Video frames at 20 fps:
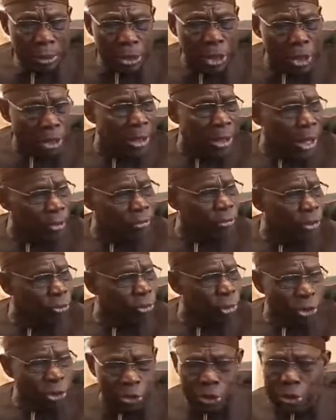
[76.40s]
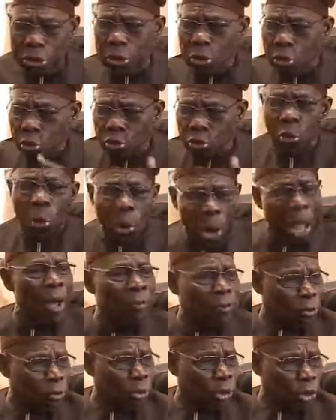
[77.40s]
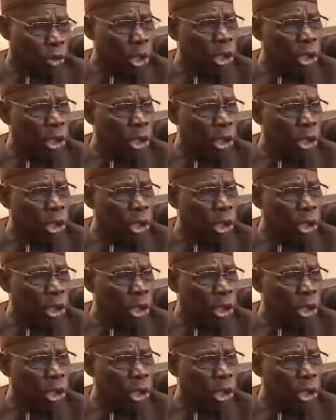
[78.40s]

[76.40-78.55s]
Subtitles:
change our situation, you have to